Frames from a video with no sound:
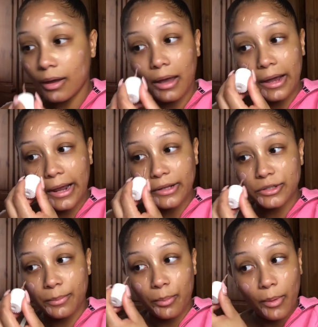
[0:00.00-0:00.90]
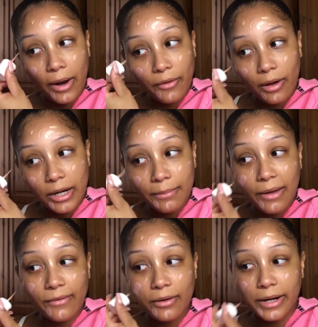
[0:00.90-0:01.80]
I like to wear it under
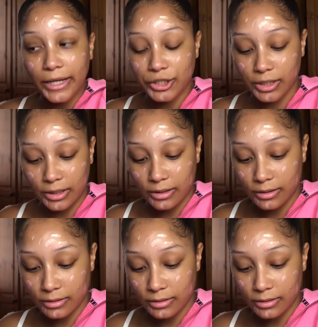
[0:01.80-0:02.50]
my foundation.